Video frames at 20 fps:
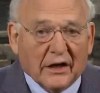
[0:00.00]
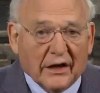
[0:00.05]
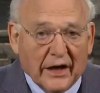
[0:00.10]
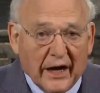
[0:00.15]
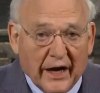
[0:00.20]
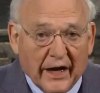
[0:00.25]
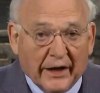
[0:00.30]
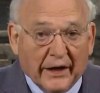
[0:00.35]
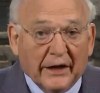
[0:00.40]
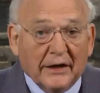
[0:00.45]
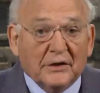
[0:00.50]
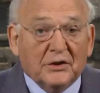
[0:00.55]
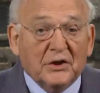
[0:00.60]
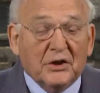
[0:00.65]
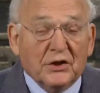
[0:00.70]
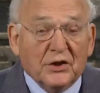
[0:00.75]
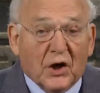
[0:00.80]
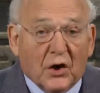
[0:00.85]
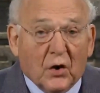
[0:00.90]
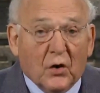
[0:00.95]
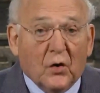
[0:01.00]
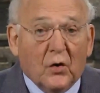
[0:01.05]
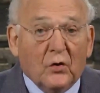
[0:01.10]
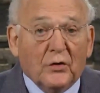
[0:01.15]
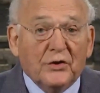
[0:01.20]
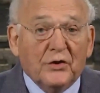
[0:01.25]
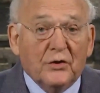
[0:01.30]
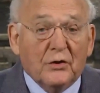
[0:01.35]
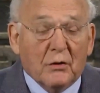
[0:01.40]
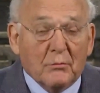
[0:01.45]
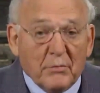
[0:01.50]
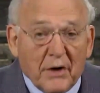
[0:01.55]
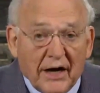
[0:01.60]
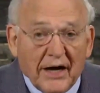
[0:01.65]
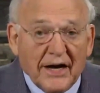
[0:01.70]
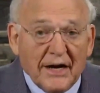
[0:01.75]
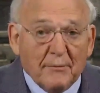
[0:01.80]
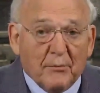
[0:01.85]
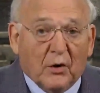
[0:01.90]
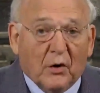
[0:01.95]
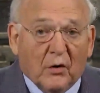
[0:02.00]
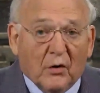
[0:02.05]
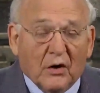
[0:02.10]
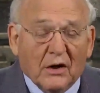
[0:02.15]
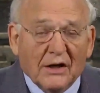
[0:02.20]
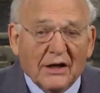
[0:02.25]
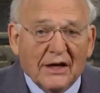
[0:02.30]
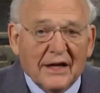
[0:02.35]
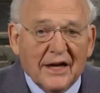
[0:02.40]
getting to know your Bible.